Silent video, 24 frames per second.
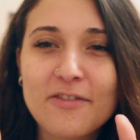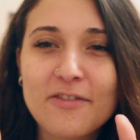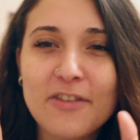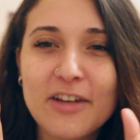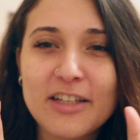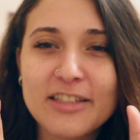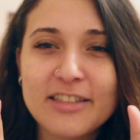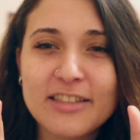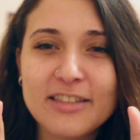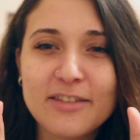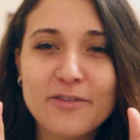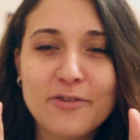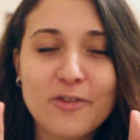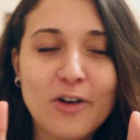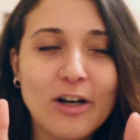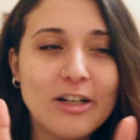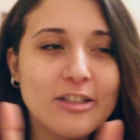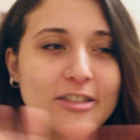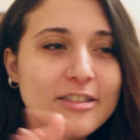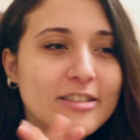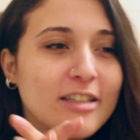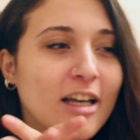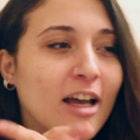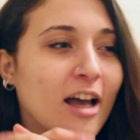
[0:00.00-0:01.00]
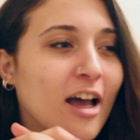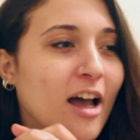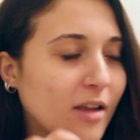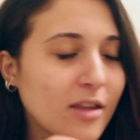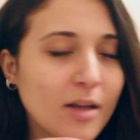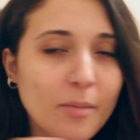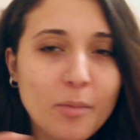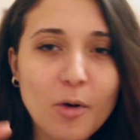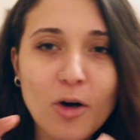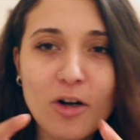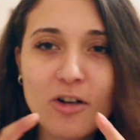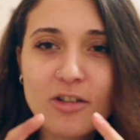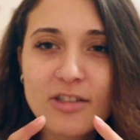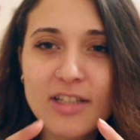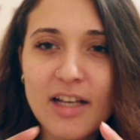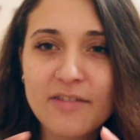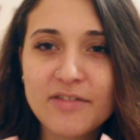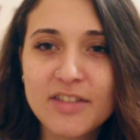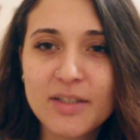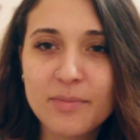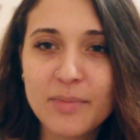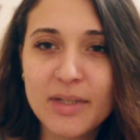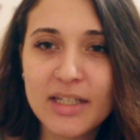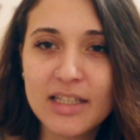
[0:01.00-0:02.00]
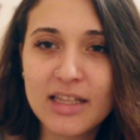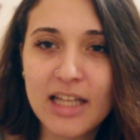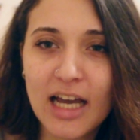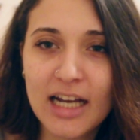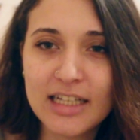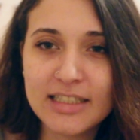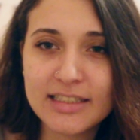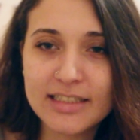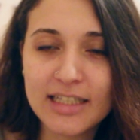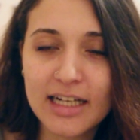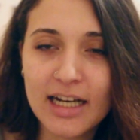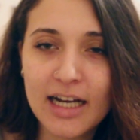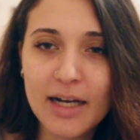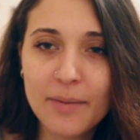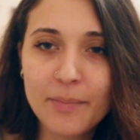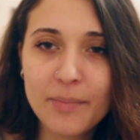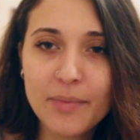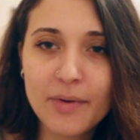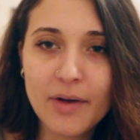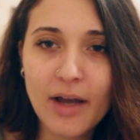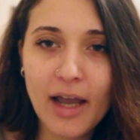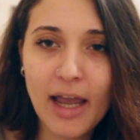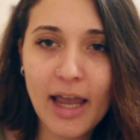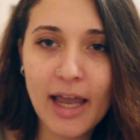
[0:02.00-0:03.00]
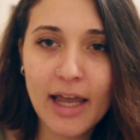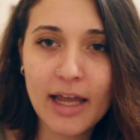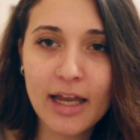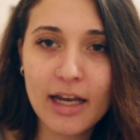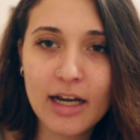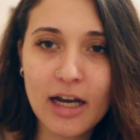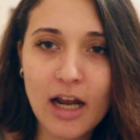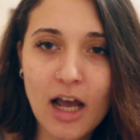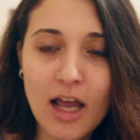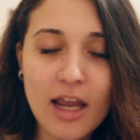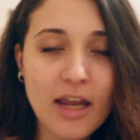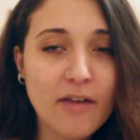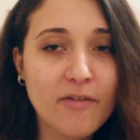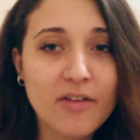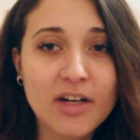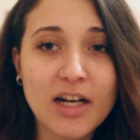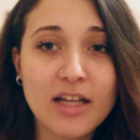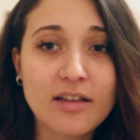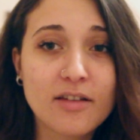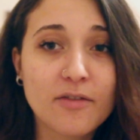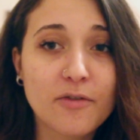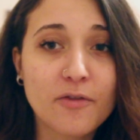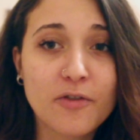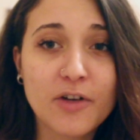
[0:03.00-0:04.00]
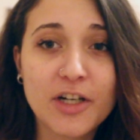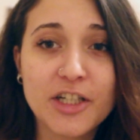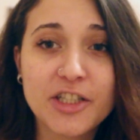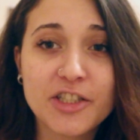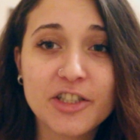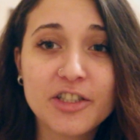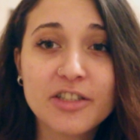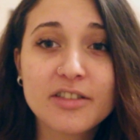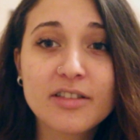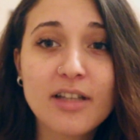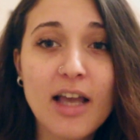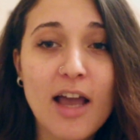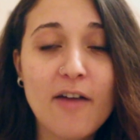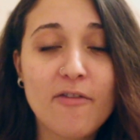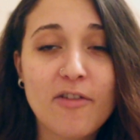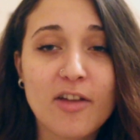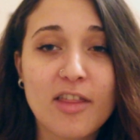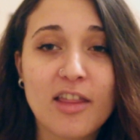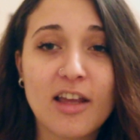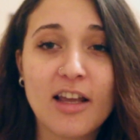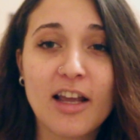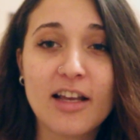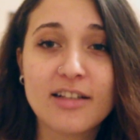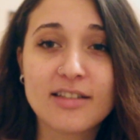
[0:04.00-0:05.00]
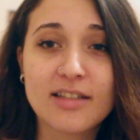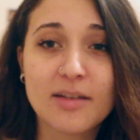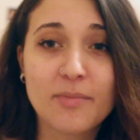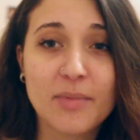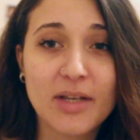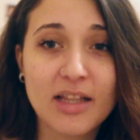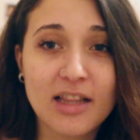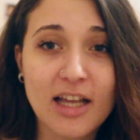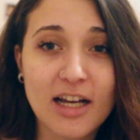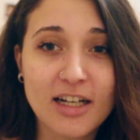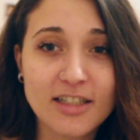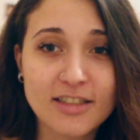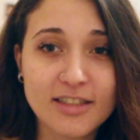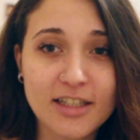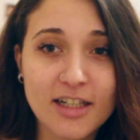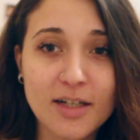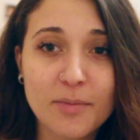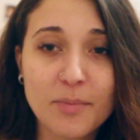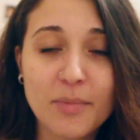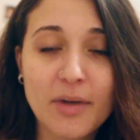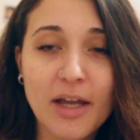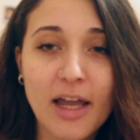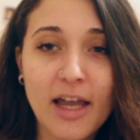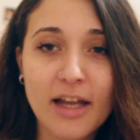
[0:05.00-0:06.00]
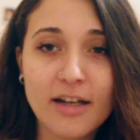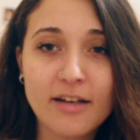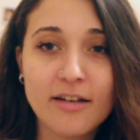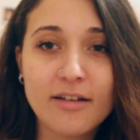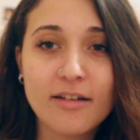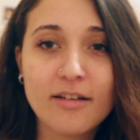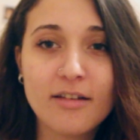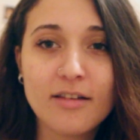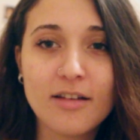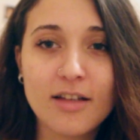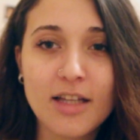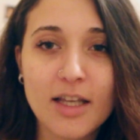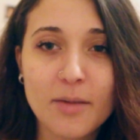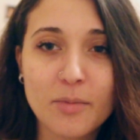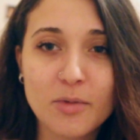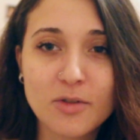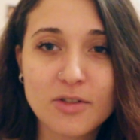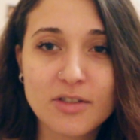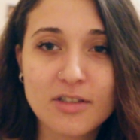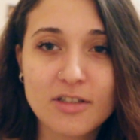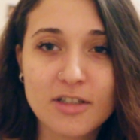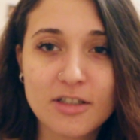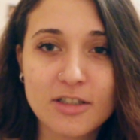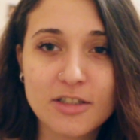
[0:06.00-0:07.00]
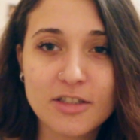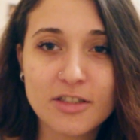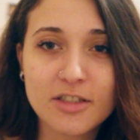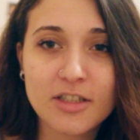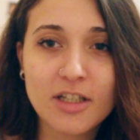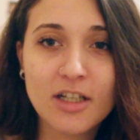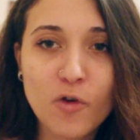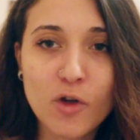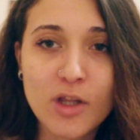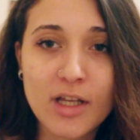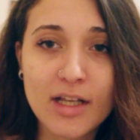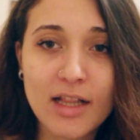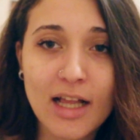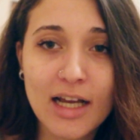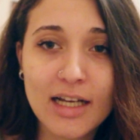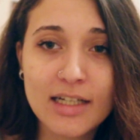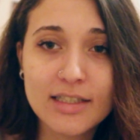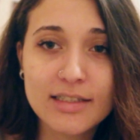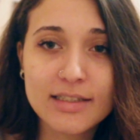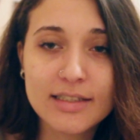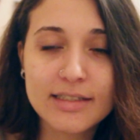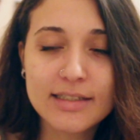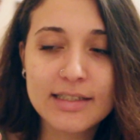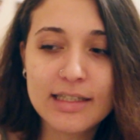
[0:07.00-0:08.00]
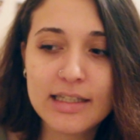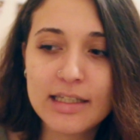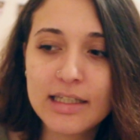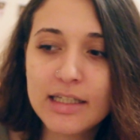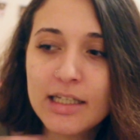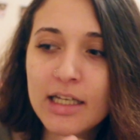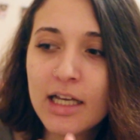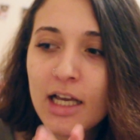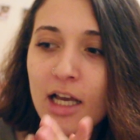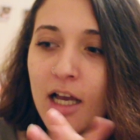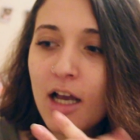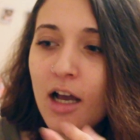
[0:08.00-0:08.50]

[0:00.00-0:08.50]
facing the front. The bottles have to be lined up, and even at the fridges, everything has to be lined up and the labels turned for the client to see.